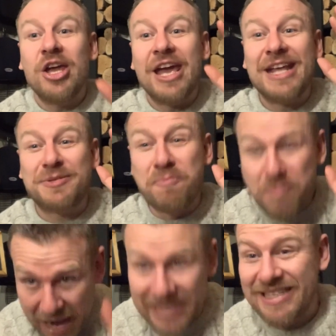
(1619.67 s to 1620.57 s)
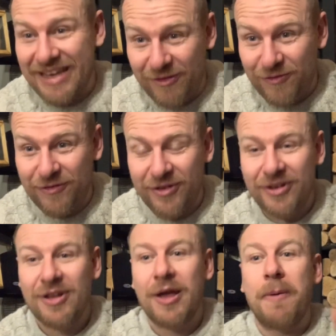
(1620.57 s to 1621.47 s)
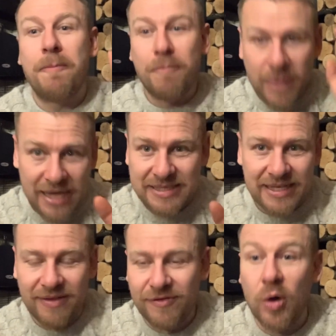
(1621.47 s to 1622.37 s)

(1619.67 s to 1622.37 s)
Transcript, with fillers: It's massive. Massive.